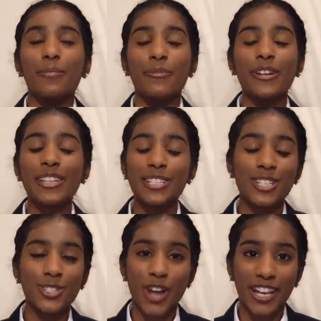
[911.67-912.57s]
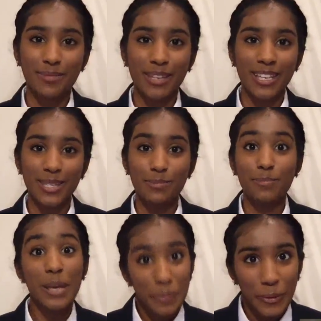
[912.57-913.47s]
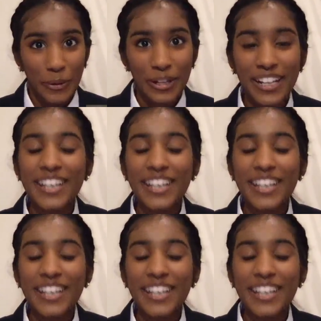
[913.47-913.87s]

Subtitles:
really distracts me is people.